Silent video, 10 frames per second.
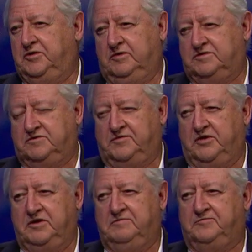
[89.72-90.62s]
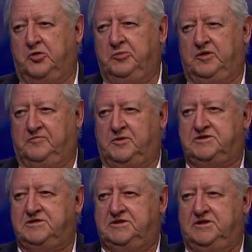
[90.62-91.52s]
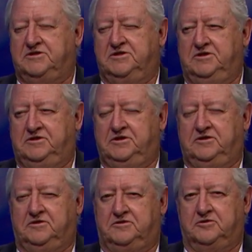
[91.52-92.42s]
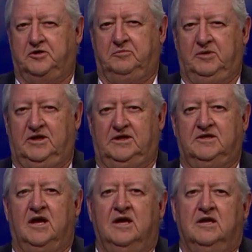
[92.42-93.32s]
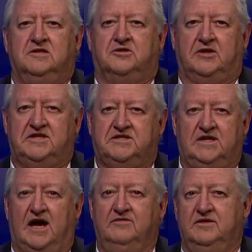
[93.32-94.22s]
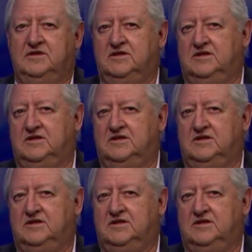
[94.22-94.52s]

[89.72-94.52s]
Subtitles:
it. It was a very informative presentation you did to the joint meeting. So let's dive into the